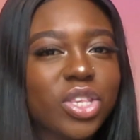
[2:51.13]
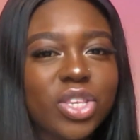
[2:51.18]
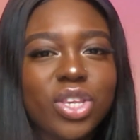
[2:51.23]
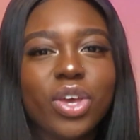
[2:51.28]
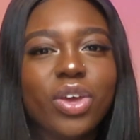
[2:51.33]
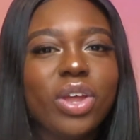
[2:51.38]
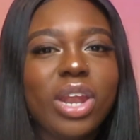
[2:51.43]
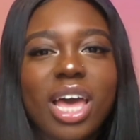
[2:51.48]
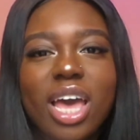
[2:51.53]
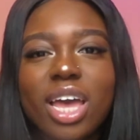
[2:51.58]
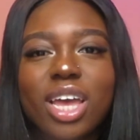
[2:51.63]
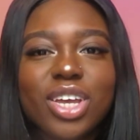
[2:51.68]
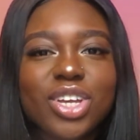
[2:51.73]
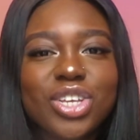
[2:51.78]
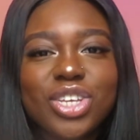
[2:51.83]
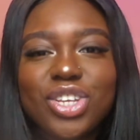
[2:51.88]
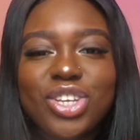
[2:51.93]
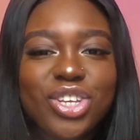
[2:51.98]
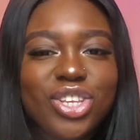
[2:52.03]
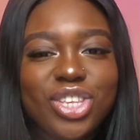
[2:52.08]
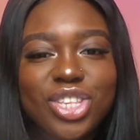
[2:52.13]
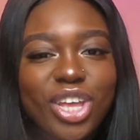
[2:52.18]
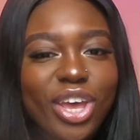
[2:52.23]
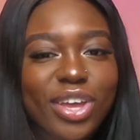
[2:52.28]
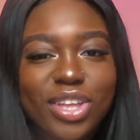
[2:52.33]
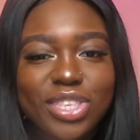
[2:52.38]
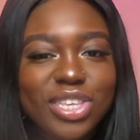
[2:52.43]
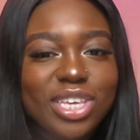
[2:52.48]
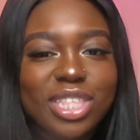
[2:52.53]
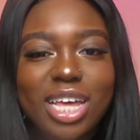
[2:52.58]
So like, just
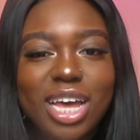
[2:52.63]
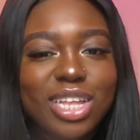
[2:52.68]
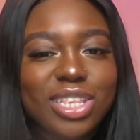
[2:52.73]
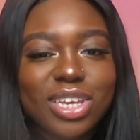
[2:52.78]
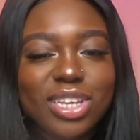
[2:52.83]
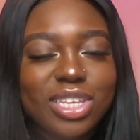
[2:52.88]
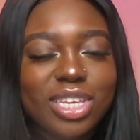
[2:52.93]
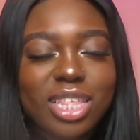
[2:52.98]
don't do that.